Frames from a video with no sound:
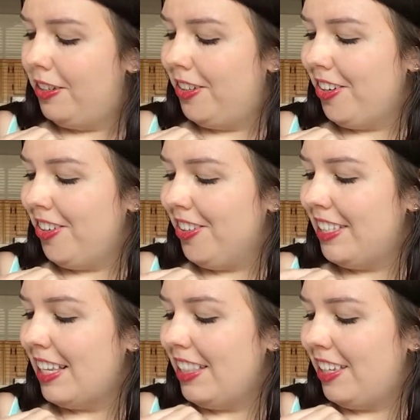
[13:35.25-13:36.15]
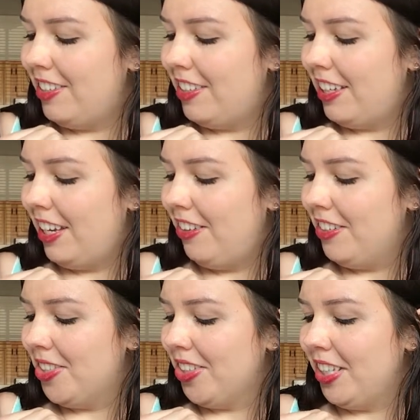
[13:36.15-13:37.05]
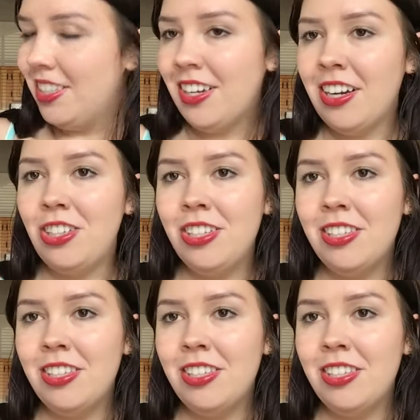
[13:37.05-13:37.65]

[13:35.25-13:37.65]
girl said that she was really sorry she